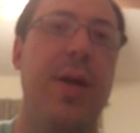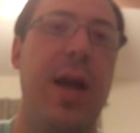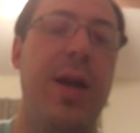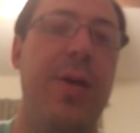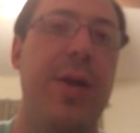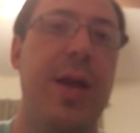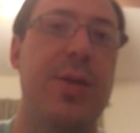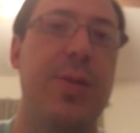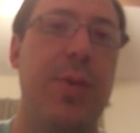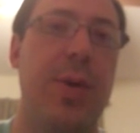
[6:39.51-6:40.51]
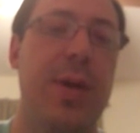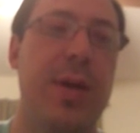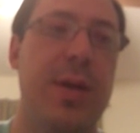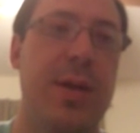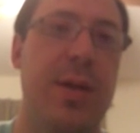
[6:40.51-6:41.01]
I know that's one
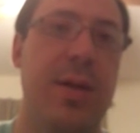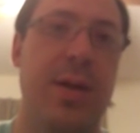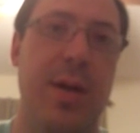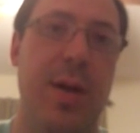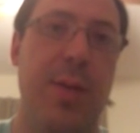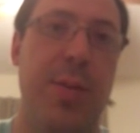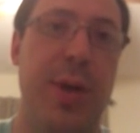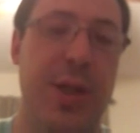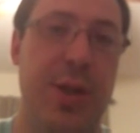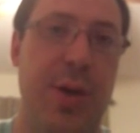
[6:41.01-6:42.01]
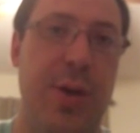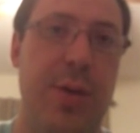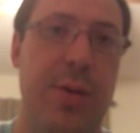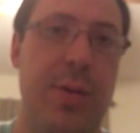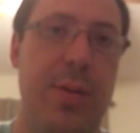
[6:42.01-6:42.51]
that's a pretty
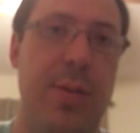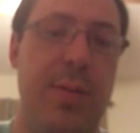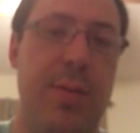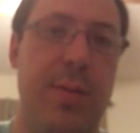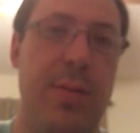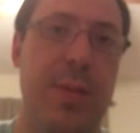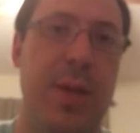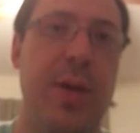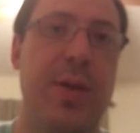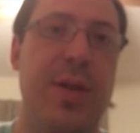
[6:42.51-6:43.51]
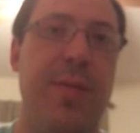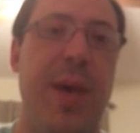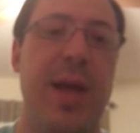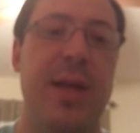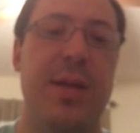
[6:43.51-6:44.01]
strong dose of
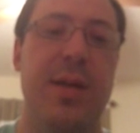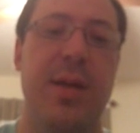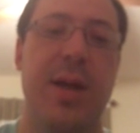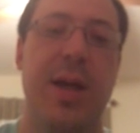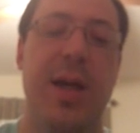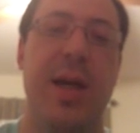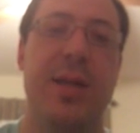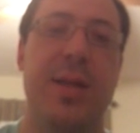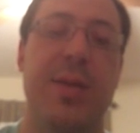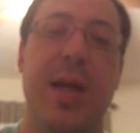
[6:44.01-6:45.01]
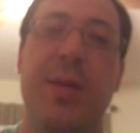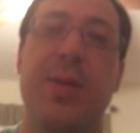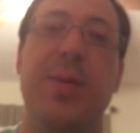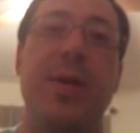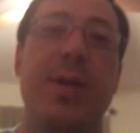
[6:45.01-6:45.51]
medicine, and
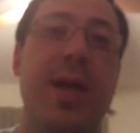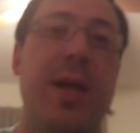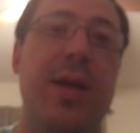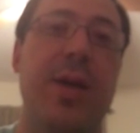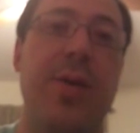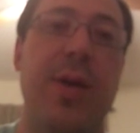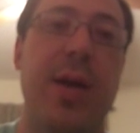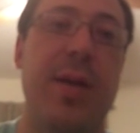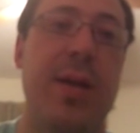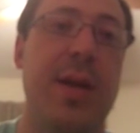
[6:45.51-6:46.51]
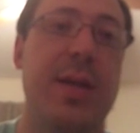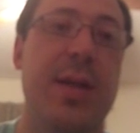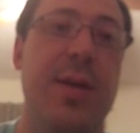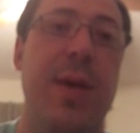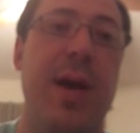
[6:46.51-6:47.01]
sometimes when they're taking it correctly, they
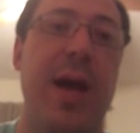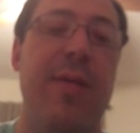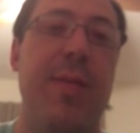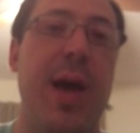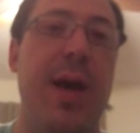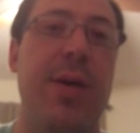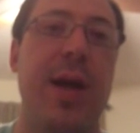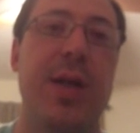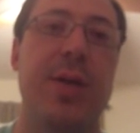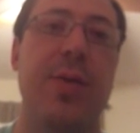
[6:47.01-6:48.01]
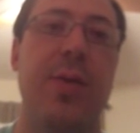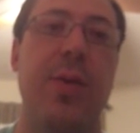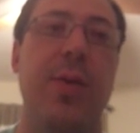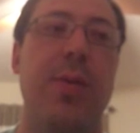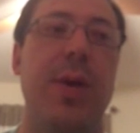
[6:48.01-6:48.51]
still might have a bad reaction.
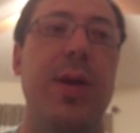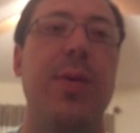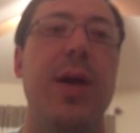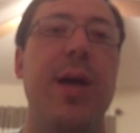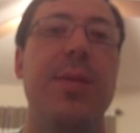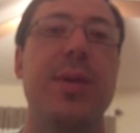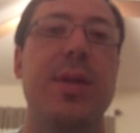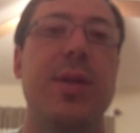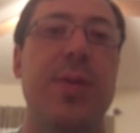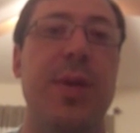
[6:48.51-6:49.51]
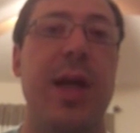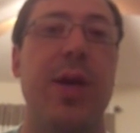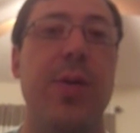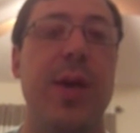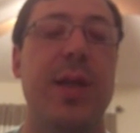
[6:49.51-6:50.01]
Or really, what happens is when they
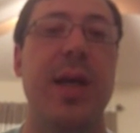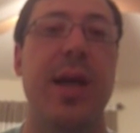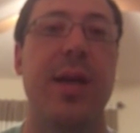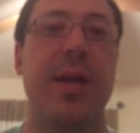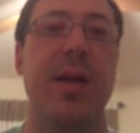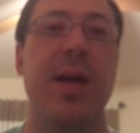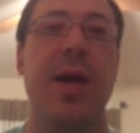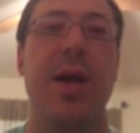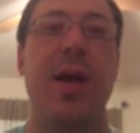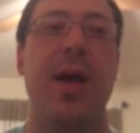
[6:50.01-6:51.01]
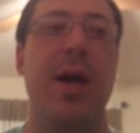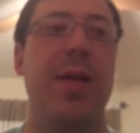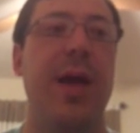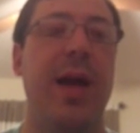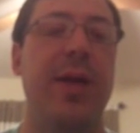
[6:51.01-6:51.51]
quit taking it,
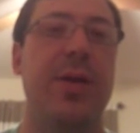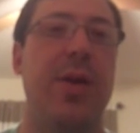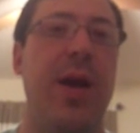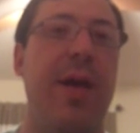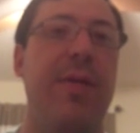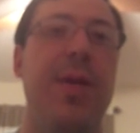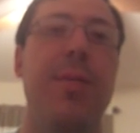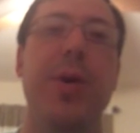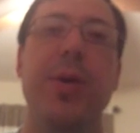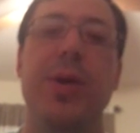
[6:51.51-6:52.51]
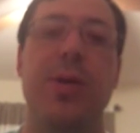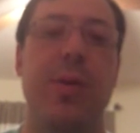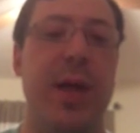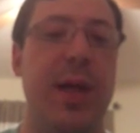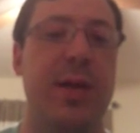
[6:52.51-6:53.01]
they start having the mood
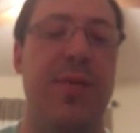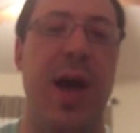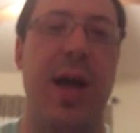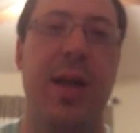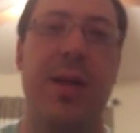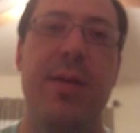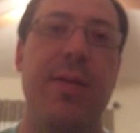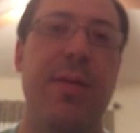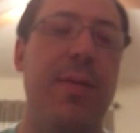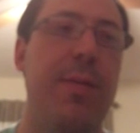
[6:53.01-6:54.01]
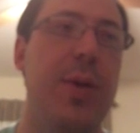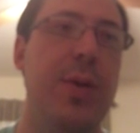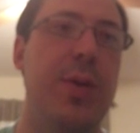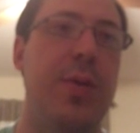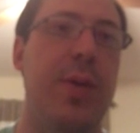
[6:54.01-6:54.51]
swings, violent
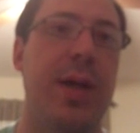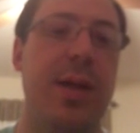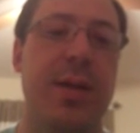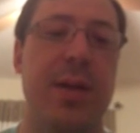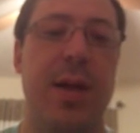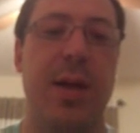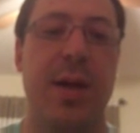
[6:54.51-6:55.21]
mood swings.